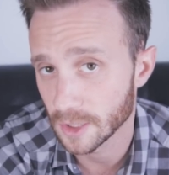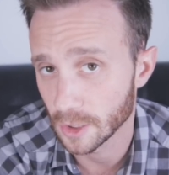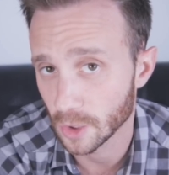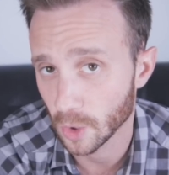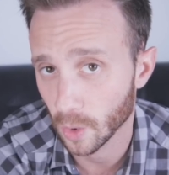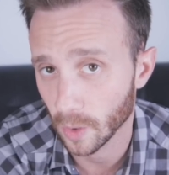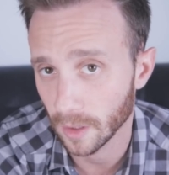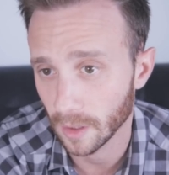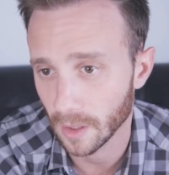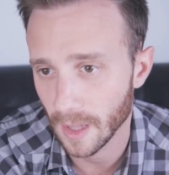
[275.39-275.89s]

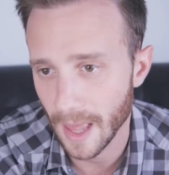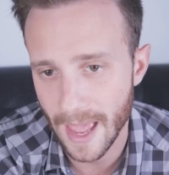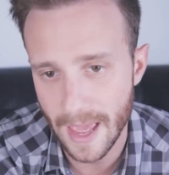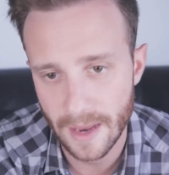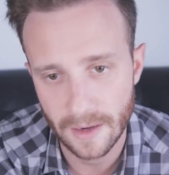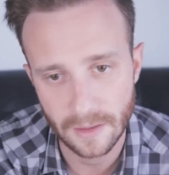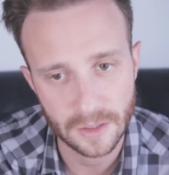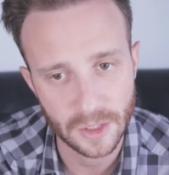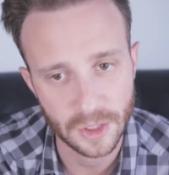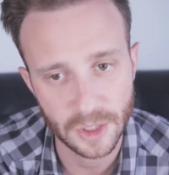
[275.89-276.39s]
tutorial
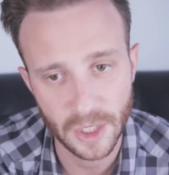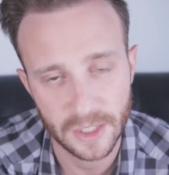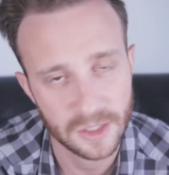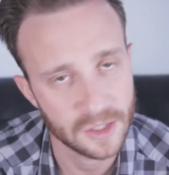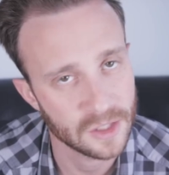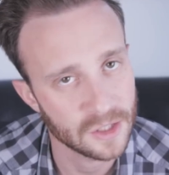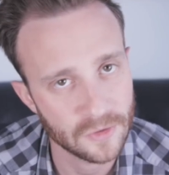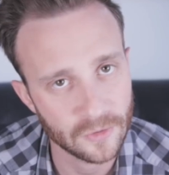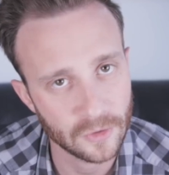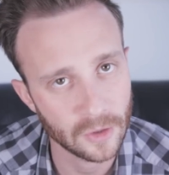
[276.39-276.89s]
and
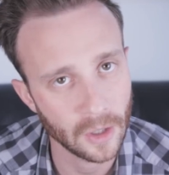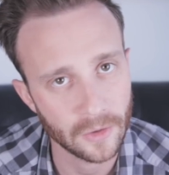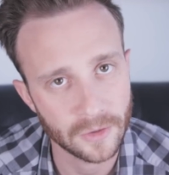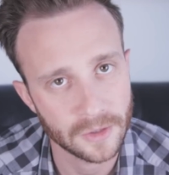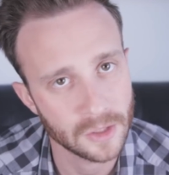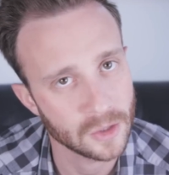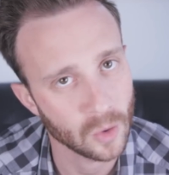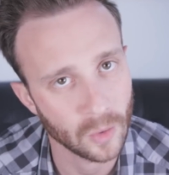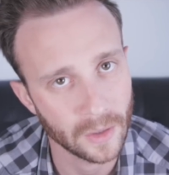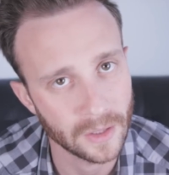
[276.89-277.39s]
suggestions for other
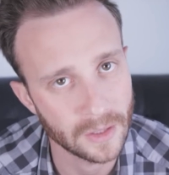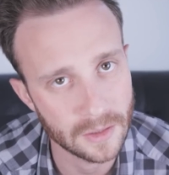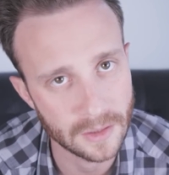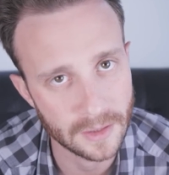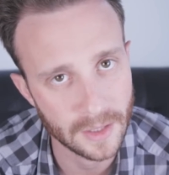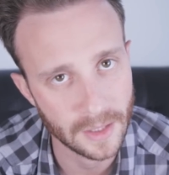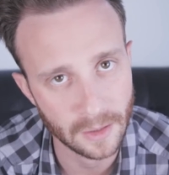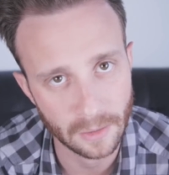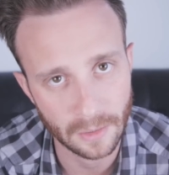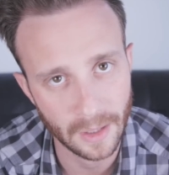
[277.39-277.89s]

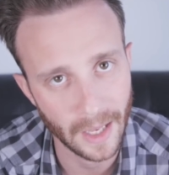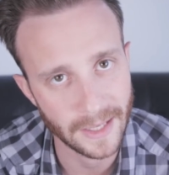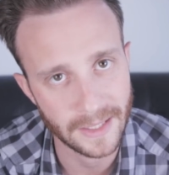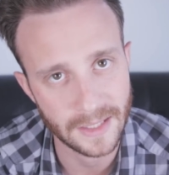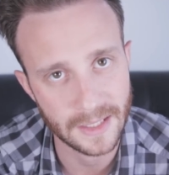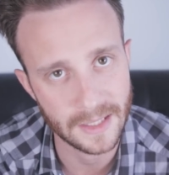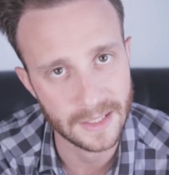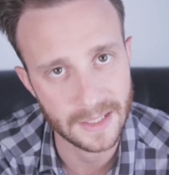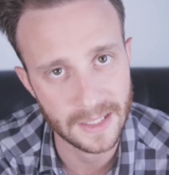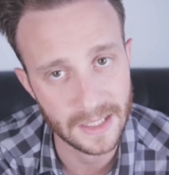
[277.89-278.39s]
tutorials that you'd
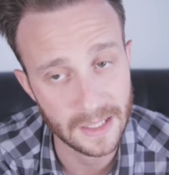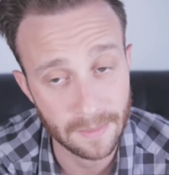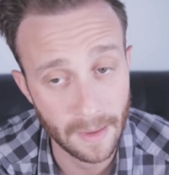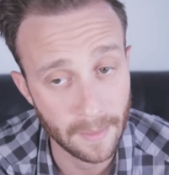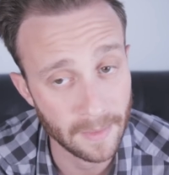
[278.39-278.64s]
like to see.